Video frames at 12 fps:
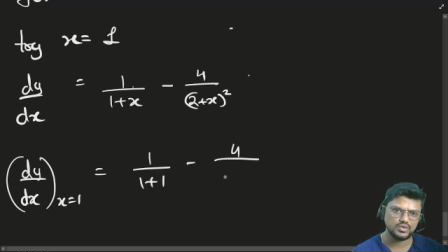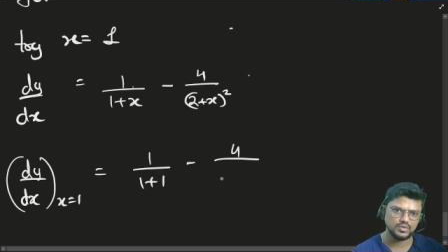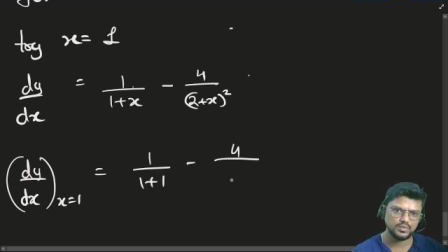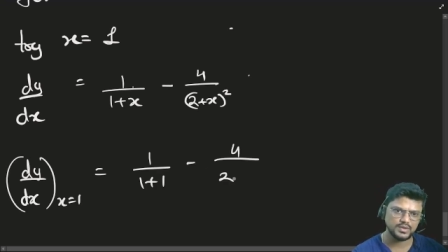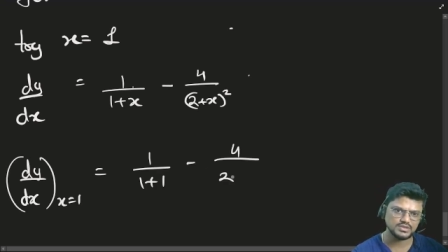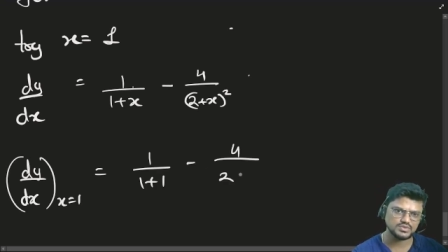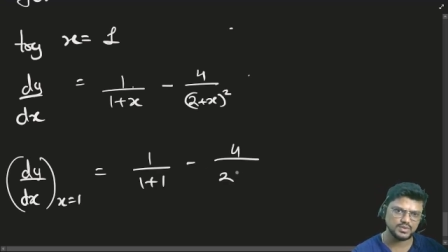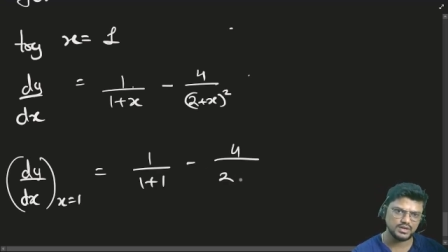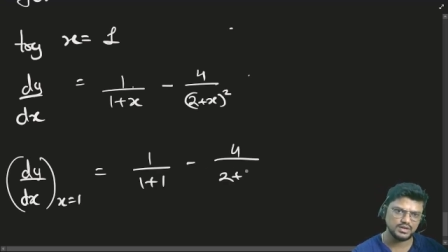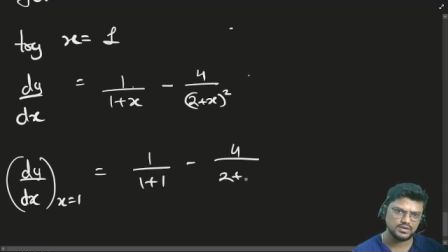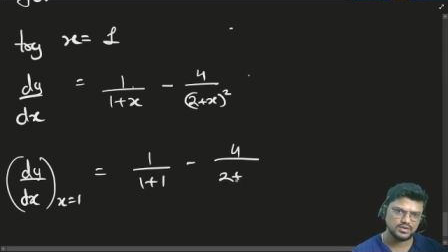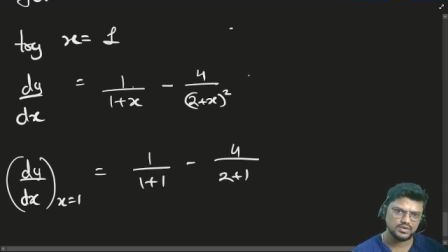2 plus
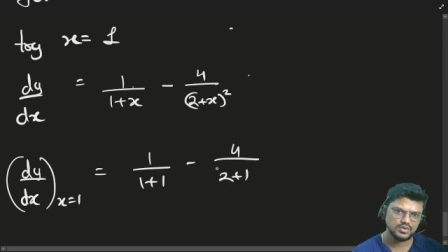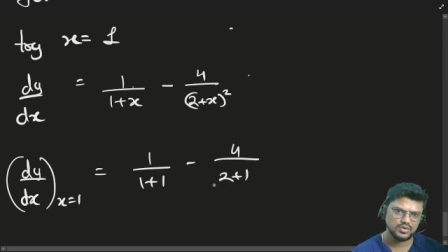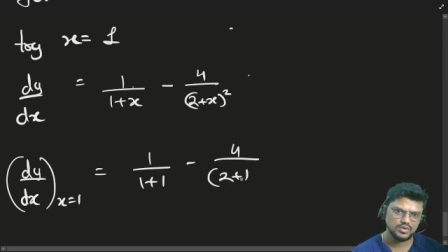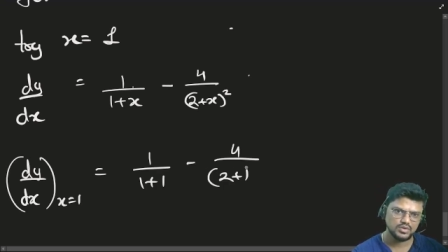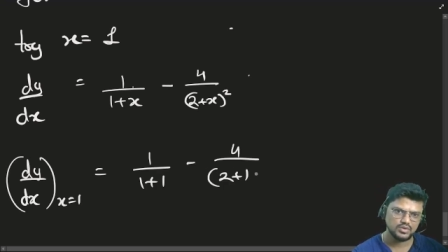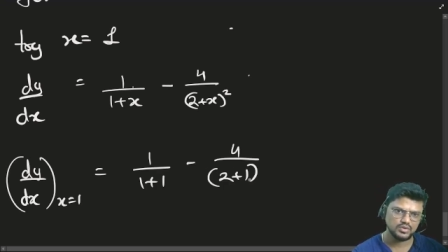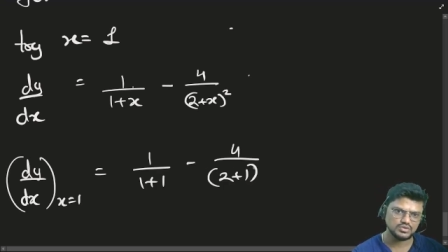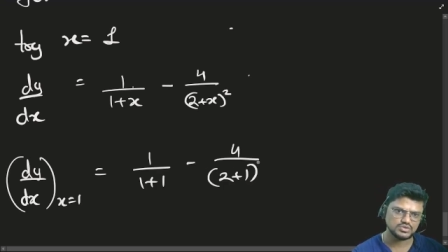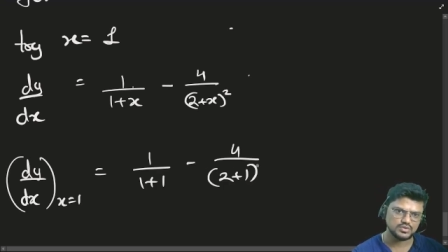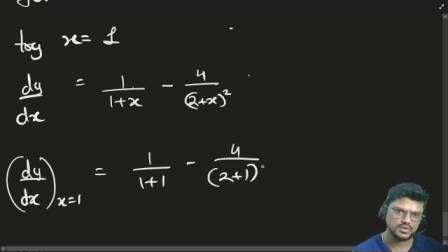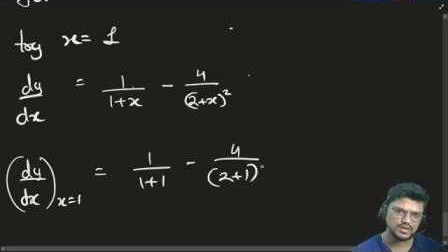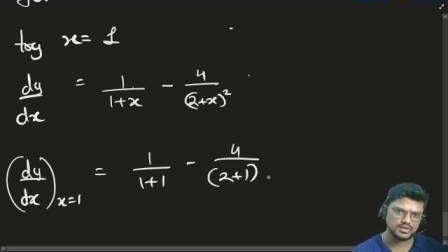1 whole
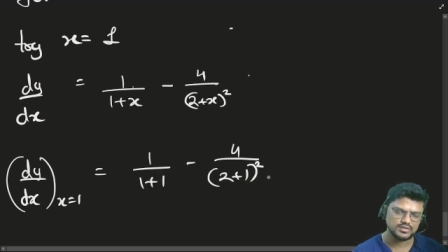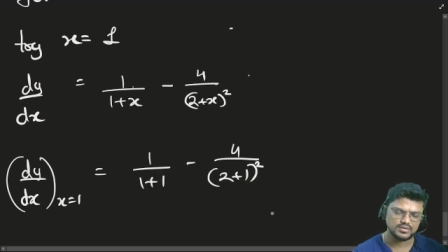square.